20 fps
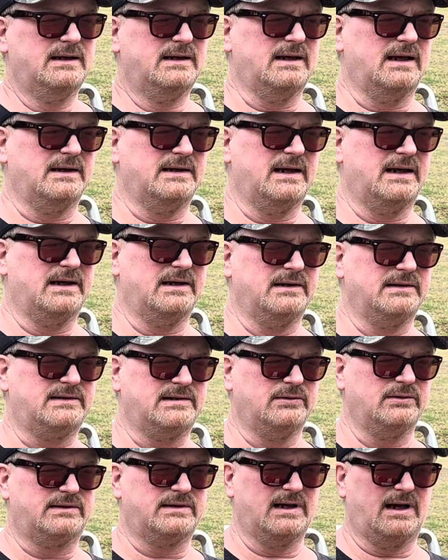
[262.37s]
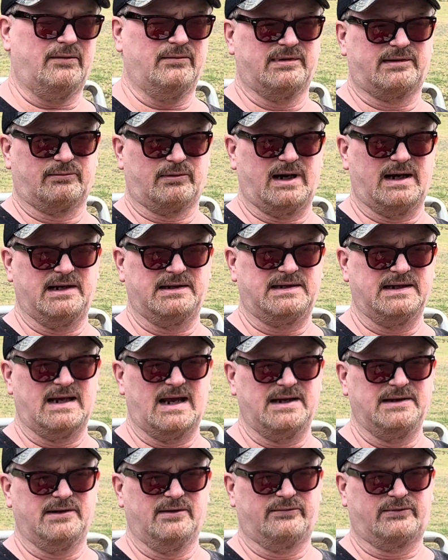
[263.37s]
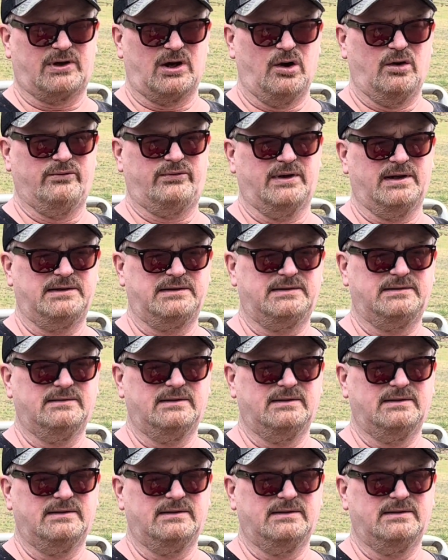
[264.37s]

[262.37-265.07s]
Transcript: And then that was right at the end of COVID.